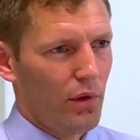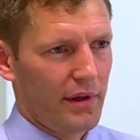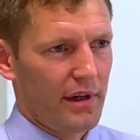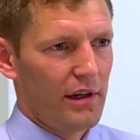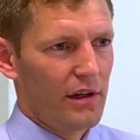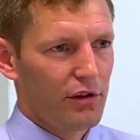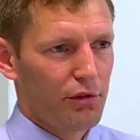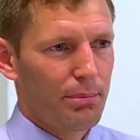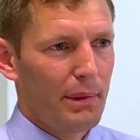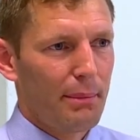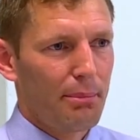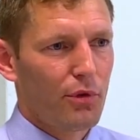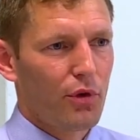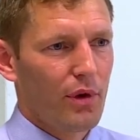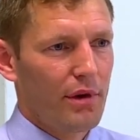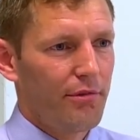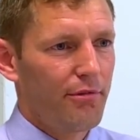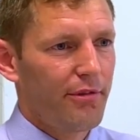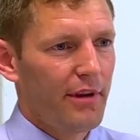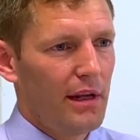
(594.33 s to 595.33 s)
the board that are
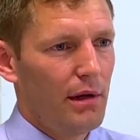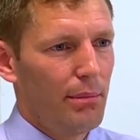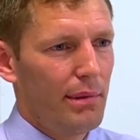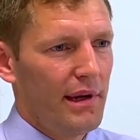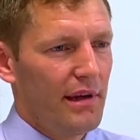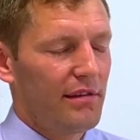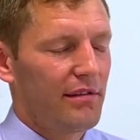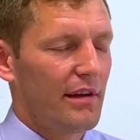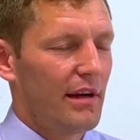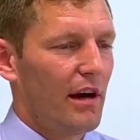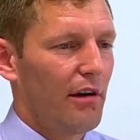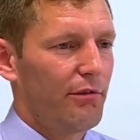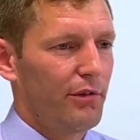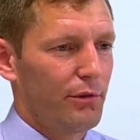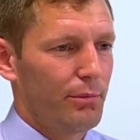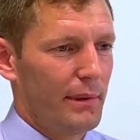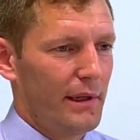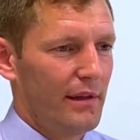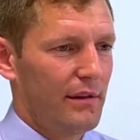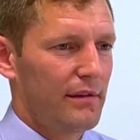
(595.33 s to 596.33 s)
split between field-based
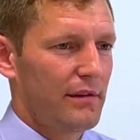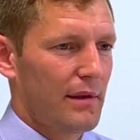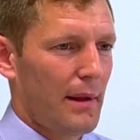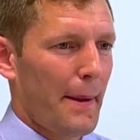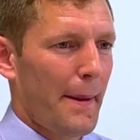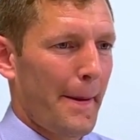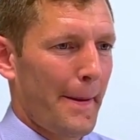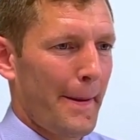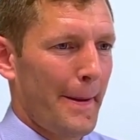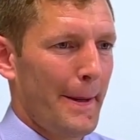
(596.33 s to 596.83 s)
and office-based.